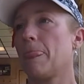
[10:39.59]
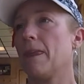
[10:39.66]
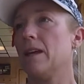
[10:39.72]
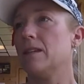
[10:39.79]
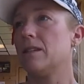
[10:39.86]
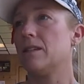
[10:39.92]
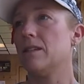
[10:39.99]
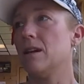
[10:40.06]

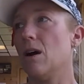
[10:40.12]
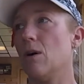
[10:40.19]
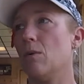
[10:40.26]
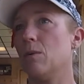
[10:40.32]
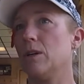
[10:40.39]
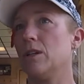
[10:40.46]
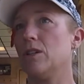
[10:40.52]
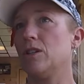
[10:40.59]
Is now
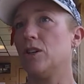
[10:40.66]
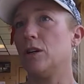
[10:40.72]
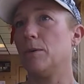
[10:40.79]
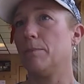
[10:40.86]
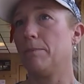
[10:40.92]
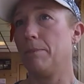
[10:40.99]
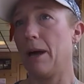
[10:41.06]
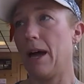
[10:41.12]
when she
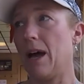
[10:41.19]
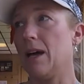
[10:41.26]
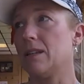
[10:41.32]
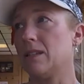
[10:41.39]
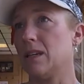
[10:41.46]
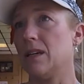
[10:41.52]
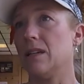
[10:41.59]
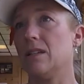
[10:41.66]

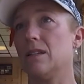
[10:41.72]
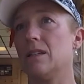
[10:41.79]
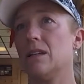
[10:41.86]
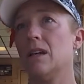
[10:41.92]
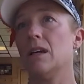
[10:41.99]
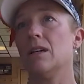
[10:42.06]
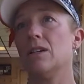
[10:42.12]
passes,